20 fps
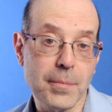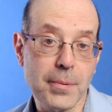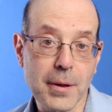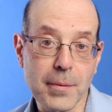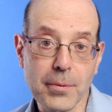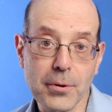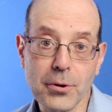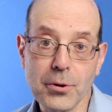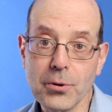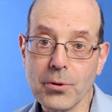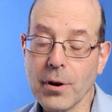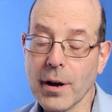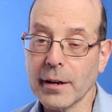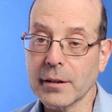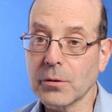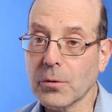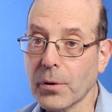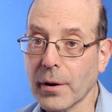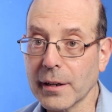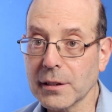people who
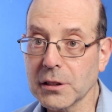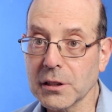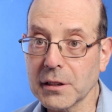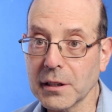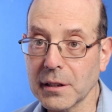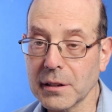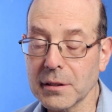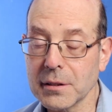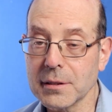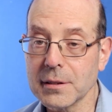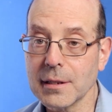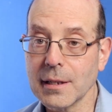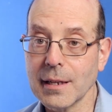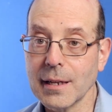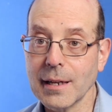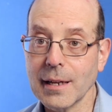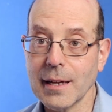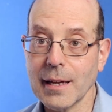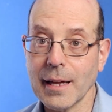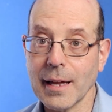had questions,
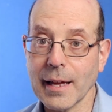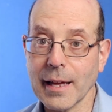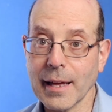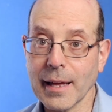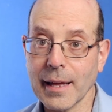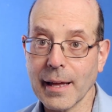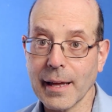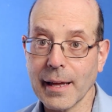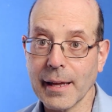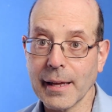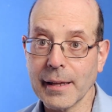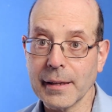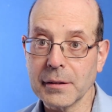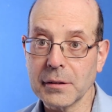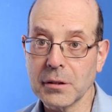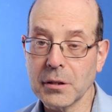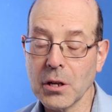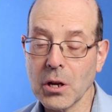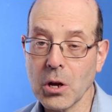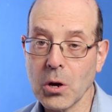and